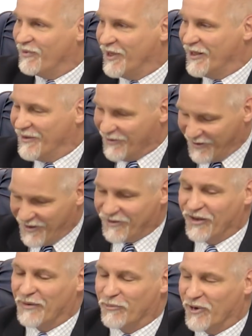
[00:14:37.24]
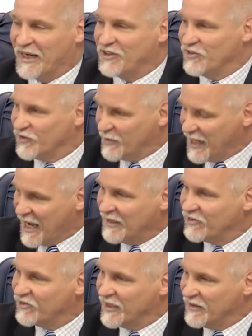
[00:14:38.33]
the deliberations behind
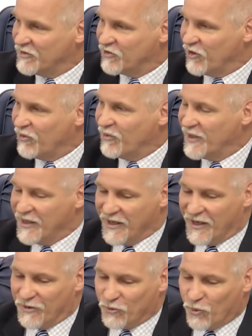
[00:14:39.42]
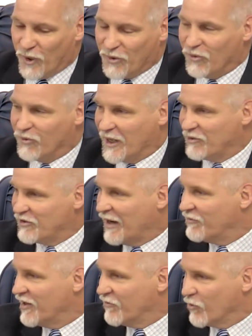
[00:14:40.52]
the scenes. So that was one of the rare
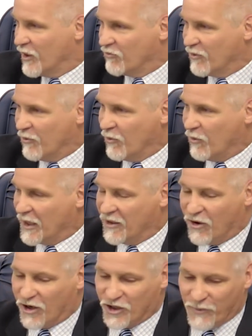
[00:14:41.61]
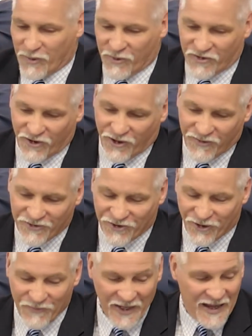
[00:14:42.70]
times I ever won an argument with her.
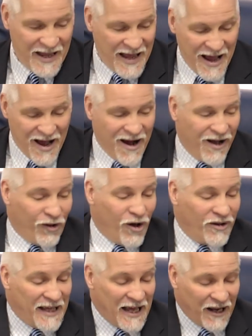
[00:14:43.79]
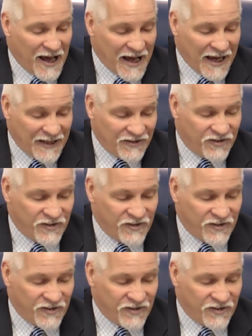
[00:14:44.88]
So along that line,